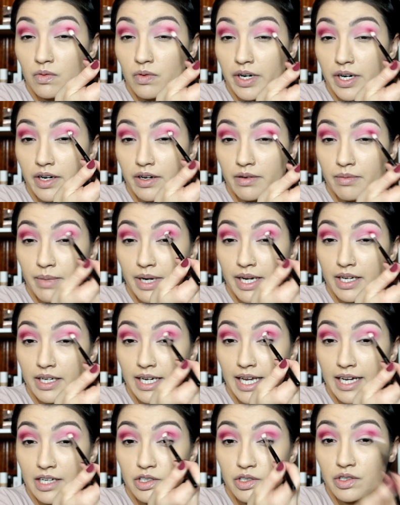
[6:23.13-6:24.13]
where my
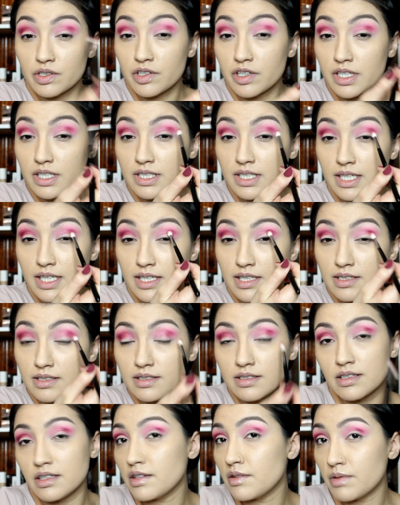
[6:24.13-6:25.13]
natural crease
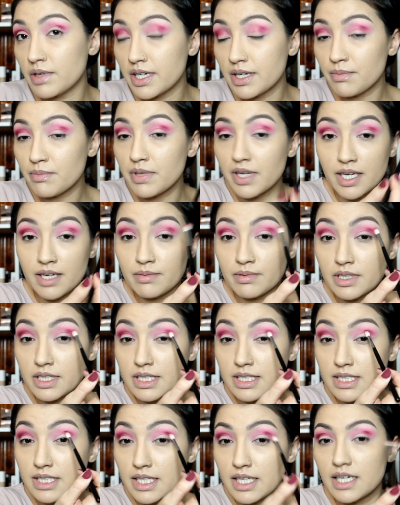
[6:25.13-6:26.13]
is, you wouldn't be able
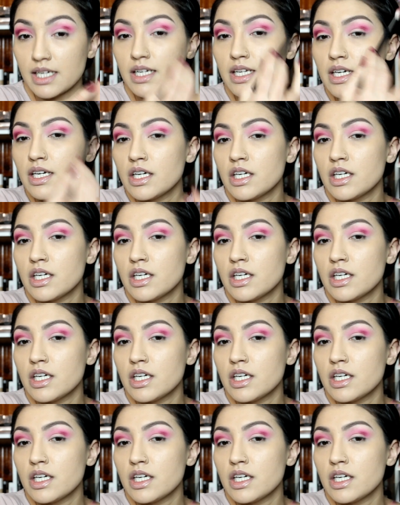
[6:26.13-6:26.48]
to see it.